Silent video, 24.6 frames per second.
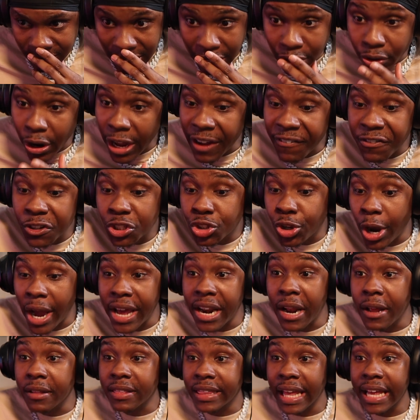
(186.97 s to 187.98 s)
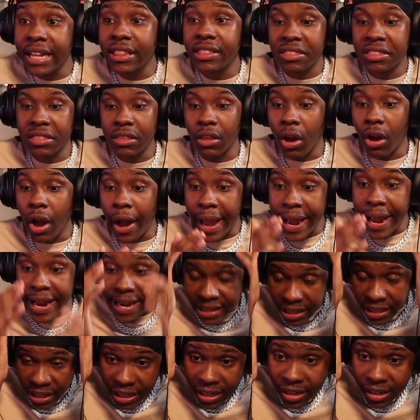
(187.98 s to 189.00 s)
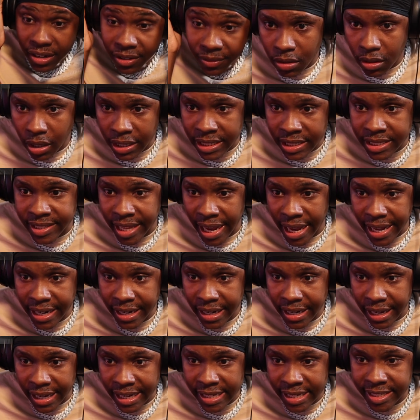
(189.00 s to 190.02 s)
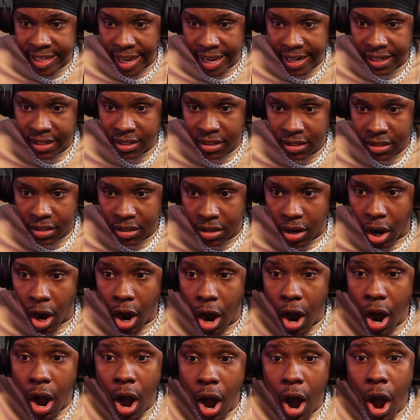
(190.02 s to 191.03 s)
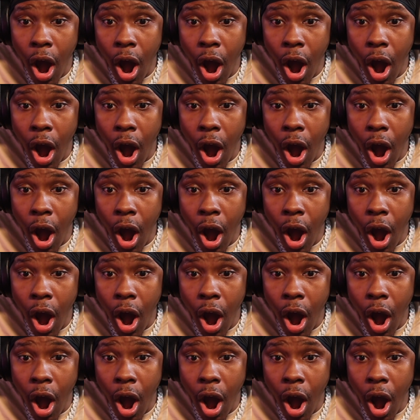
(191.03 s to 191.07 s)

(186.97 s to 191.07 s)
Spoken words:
not even trying to... He's dead, innit? He's dead. Oh,